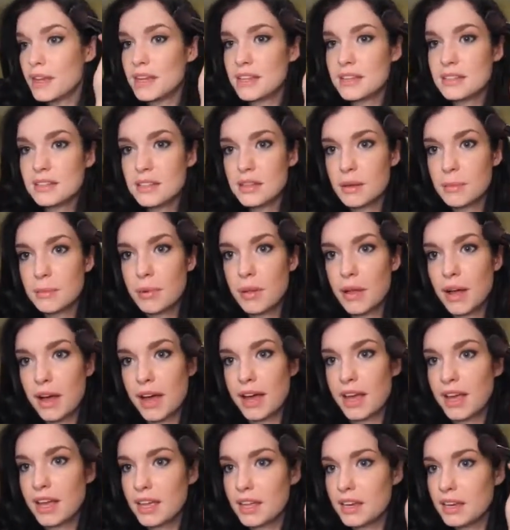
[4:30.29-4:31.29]
is
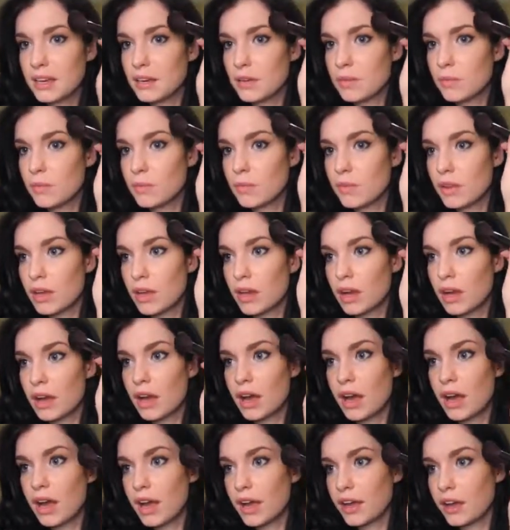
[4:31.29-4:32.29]
apply it
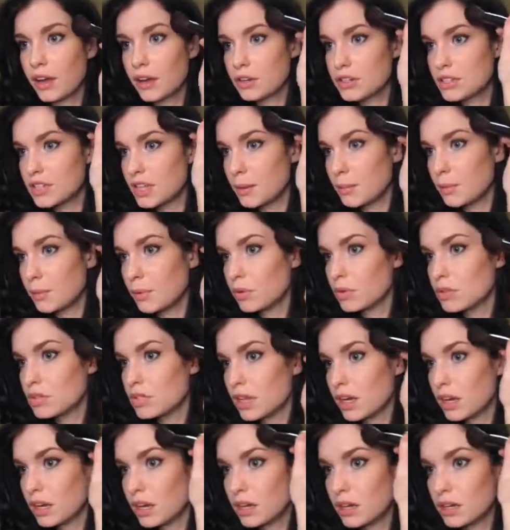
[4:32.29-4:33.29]
at your temples
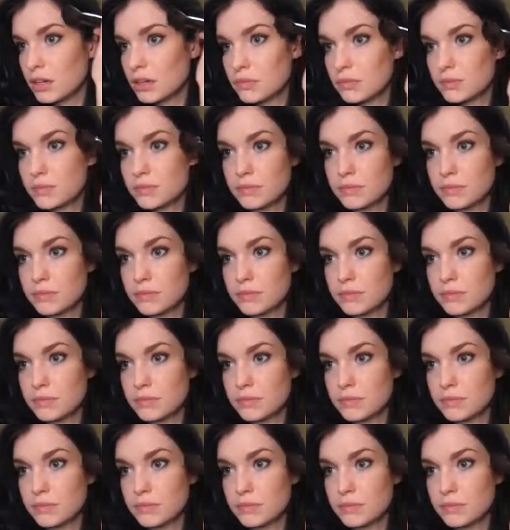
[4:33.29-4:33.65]
here,